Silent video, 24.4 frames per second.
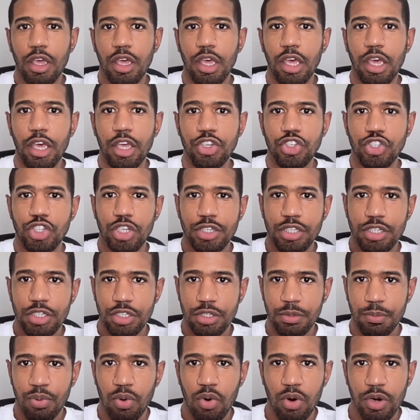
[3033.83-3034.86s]
is just as
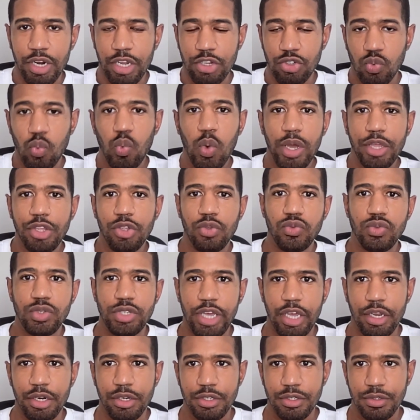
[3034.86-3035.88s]
important as what you
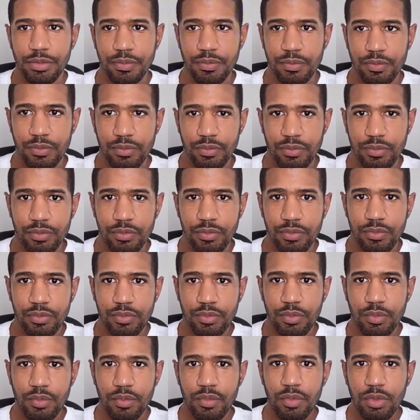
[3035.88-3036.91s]
send.
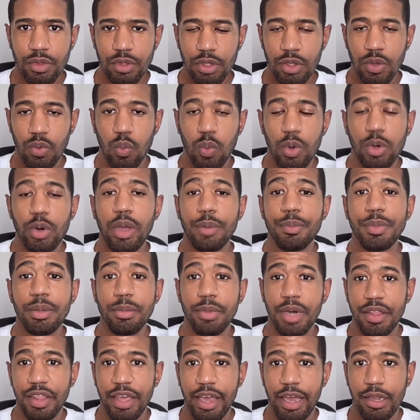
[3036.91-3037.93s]
What do I mean
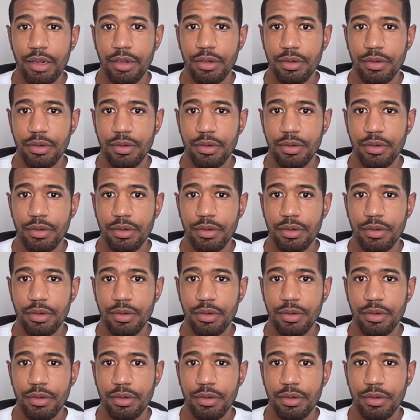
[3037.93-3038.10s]
by that?